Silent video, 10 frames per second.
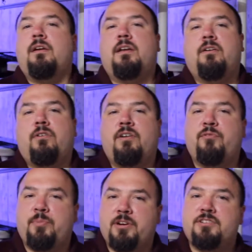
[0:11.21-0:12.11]
Now,
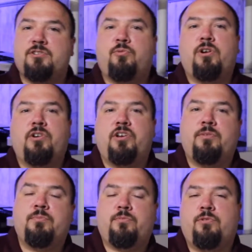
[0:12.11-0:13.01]
everybody's
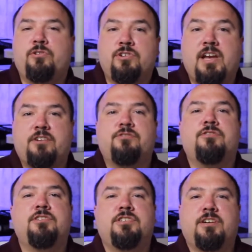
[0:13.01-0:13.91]
aquarium will
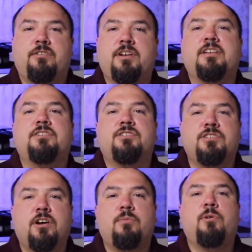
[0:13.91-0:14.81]
naturally generate
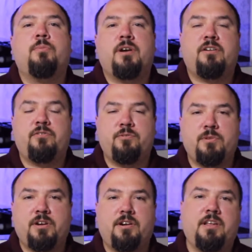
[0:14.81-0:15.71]
some amount of
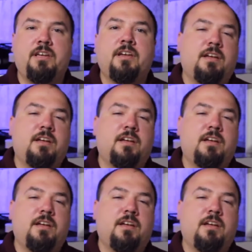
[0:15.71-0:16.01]
humidity,